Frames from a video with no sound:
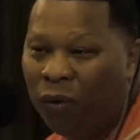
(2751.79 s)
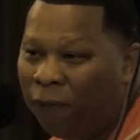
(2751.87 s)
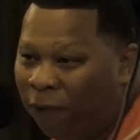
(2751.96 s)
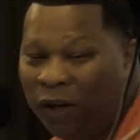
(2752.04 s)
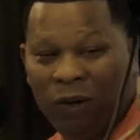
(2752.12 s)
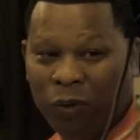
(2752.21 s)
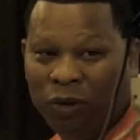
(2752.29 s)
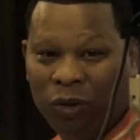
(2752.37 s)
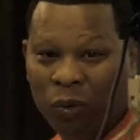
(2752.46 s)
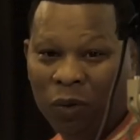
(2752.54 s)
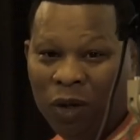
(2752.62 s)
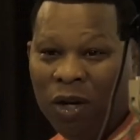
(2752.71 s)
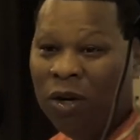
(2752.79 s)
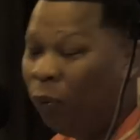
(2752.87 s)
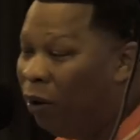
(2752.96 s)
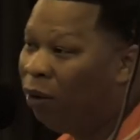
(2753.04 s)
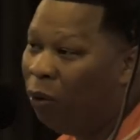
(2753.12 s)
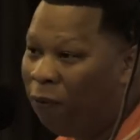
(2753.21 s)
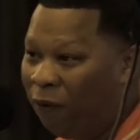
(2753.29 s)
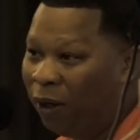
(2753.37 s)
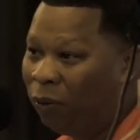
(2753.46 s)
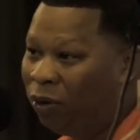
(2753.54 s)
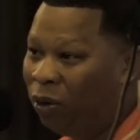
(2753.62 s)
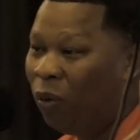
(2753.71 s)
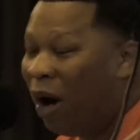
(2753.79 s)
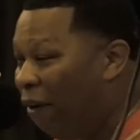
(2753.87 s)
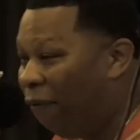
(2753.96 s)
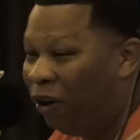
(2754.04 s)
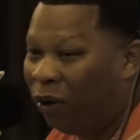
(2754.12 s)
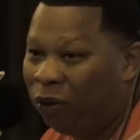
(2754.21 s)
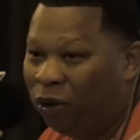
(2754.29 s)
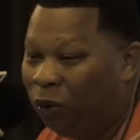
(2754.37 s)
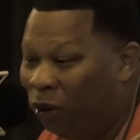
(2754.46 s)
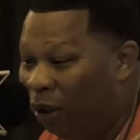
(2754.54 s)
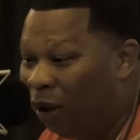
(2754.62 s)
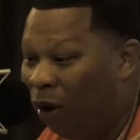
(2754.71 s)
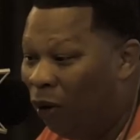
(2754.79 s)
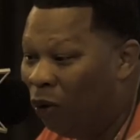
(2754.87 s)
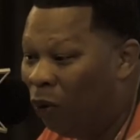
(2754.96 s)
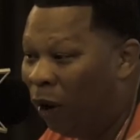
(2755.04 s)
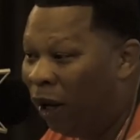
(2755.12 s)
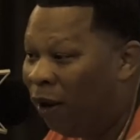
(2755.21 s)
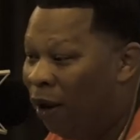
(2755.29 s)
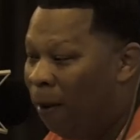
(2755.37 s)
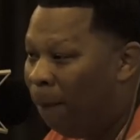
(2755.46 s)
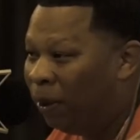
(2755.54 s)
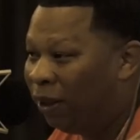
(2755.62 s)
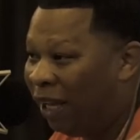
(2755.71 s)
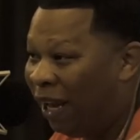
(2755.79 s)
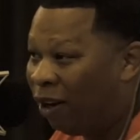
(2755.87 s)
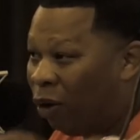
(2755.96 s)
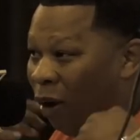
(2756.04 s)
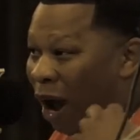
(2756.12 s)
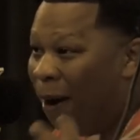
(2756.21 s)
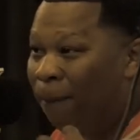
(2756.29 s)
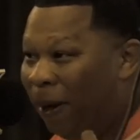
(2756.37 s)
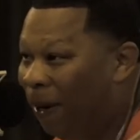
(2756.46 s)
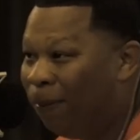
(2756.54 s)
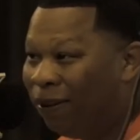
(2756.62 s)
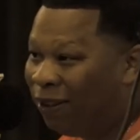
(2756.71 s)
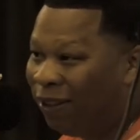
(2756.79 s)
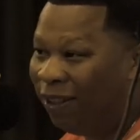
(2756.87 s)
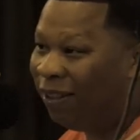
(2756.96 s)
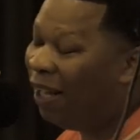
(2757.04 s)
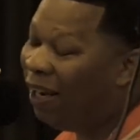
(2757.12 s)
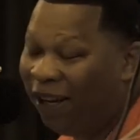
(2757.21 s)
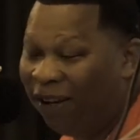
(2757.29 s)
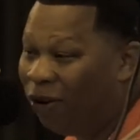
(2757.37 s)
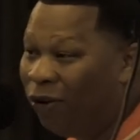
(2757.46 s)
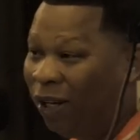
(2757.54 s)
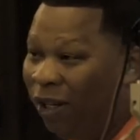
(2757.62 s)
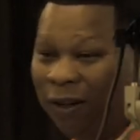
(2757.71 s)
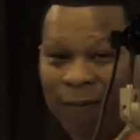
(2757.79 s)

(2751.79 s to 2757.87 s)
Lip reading: we don't fuck with you. We do fuck with you. I fuck with you the long way. But that crybaby shit, that ain't gonna